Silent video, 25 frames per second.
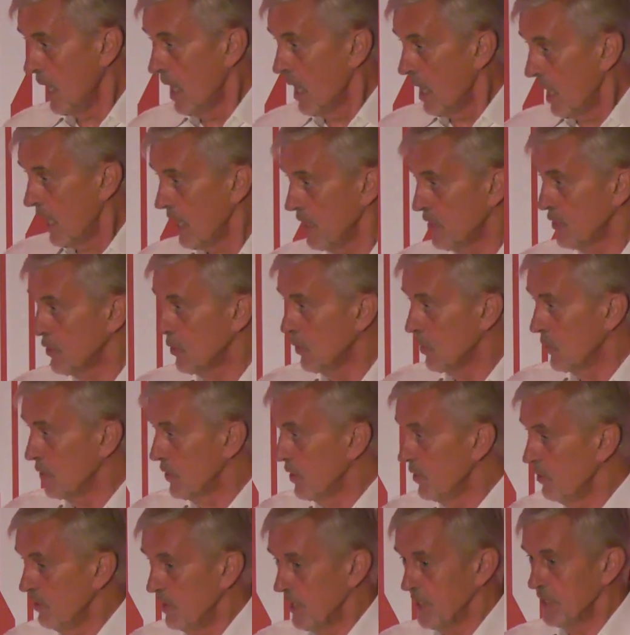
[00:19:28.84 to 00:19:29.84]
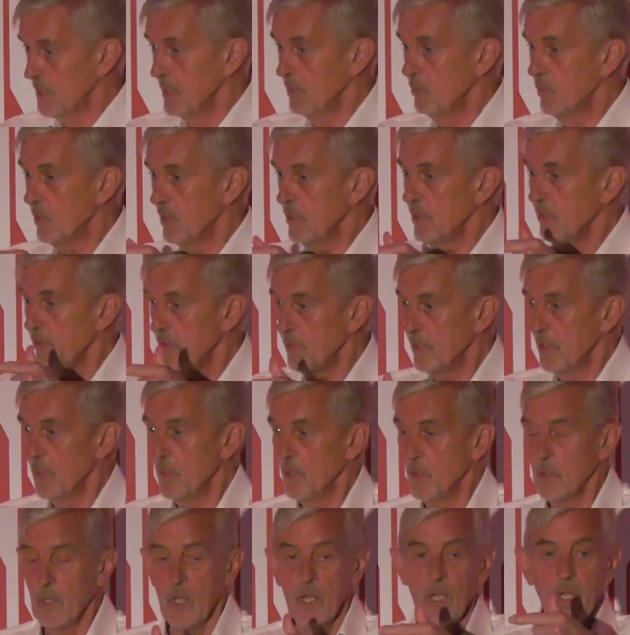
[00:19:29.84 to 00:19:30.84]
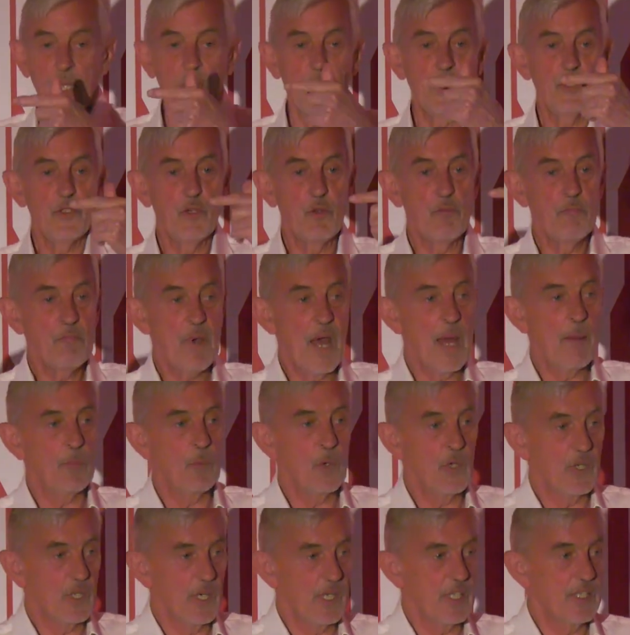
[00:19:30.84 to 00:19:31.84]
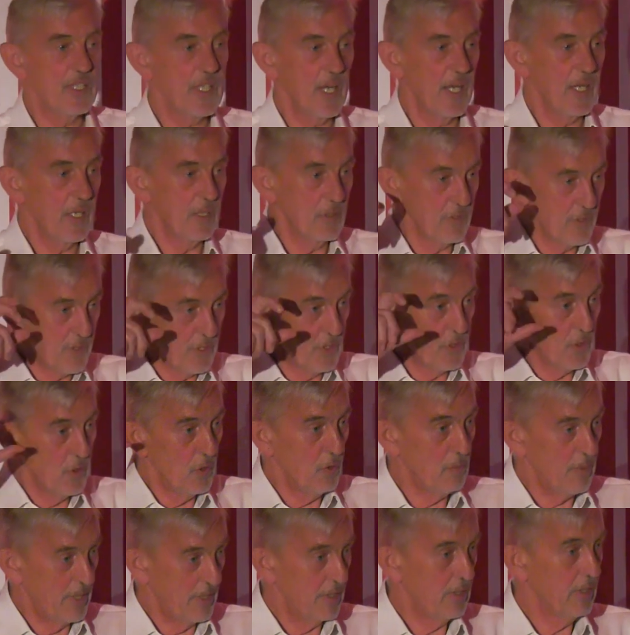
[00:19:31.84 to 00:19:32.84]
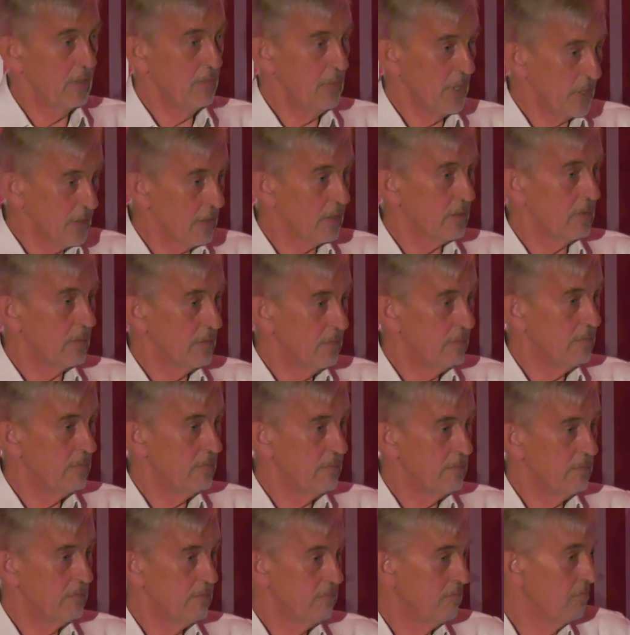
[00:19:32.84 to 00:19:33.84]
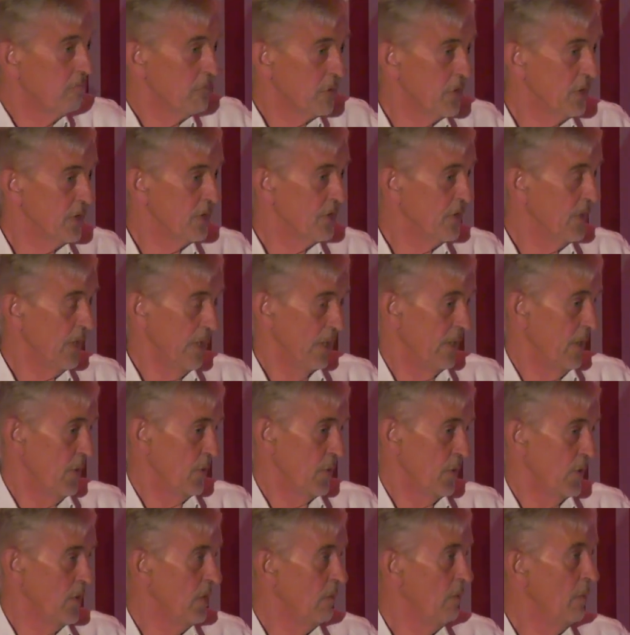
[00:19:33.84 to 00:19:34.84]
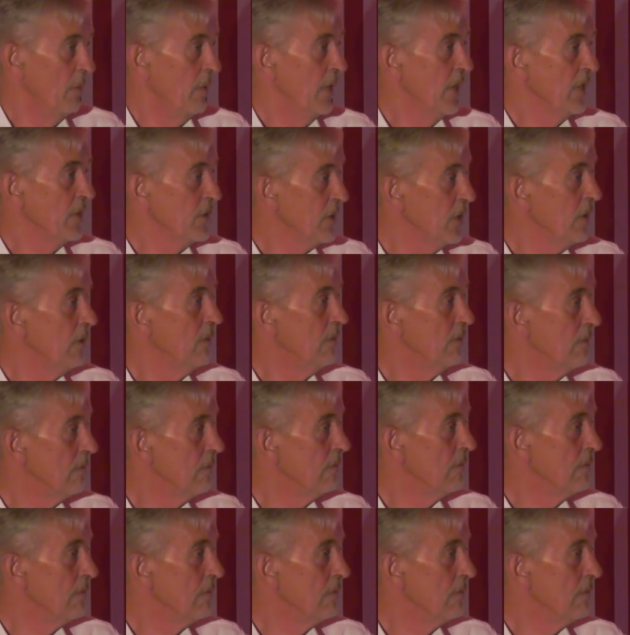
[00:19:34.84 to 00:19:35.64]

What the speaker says: I taught you listen, and what you do is you map what I say onto your mental model, because that's what human beings do.